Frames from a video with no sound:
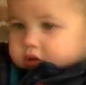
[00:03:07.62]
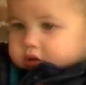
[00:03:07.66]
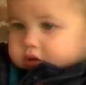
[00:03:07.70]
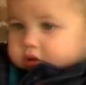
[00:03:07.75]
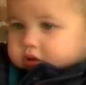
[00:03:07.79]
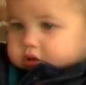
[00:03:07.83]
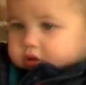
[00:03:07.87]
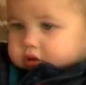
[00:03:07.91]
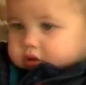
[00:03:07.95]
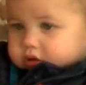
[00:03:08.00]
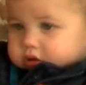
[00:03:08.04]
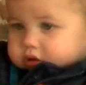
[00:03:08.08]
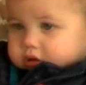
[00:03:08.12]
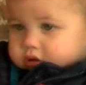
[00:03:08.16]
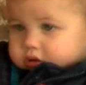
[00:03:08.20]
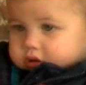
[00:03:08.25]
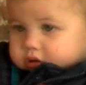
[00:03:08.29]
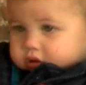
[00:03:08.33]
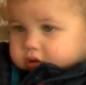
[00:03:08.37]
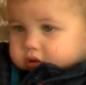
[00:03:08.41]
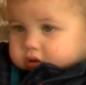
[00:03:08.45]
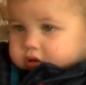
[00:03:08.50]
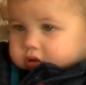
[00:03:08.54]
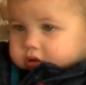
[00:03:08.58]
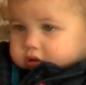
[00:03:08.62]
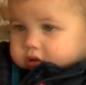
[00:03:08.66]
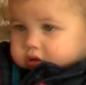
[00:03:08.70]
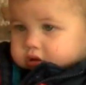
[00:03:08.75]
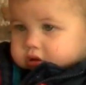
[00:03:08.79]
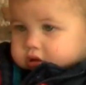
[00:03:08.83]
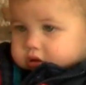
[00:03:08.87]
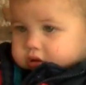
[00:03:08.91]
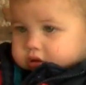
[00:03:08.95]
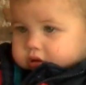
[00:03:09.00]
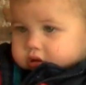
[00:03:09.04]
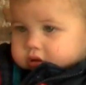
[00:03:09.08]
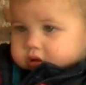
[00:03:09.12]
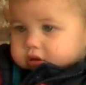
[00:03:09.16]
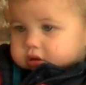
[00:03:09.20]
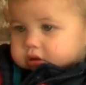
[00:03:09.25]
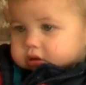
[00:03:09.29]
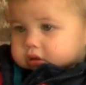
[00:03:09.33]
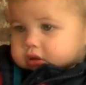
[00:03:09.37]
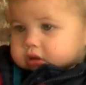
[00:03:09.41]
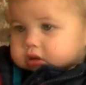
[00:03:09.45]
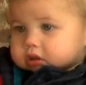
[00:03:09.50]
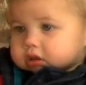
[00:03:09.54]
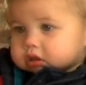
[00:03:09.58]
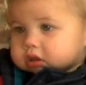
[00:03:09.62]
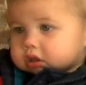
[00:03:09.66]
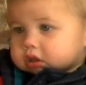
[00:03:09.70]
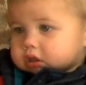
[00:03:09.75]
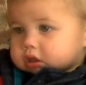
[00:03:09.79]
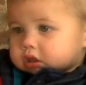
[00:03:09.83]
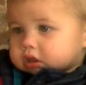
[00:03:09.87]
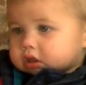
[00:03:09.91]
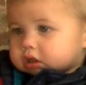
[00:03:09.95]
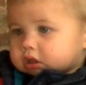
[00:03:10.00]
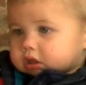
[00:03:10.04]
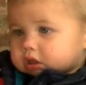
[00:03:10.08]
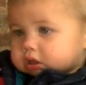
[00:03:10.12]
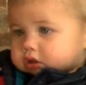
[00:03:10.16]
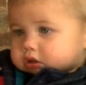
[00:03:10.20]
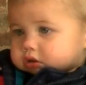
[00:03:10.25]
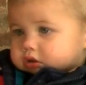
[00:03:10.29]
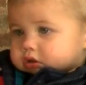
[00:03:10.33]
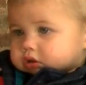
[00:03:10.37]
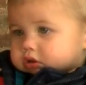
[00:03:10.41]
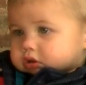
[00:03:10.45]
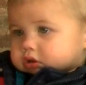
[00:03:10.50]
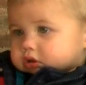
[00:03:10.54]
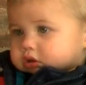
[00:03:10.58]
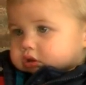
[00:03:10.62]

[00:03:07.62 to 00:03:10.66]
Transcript: [no speech]